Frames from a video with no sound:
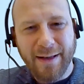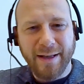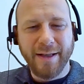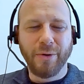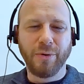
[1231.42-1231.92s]

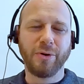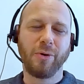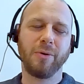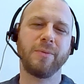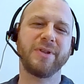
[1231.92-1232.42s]

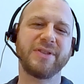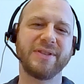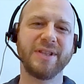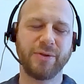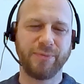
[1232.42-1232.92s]
you
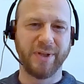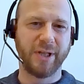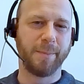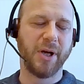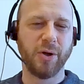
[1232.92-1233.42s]
always need to
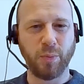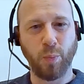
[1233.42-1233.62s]
think about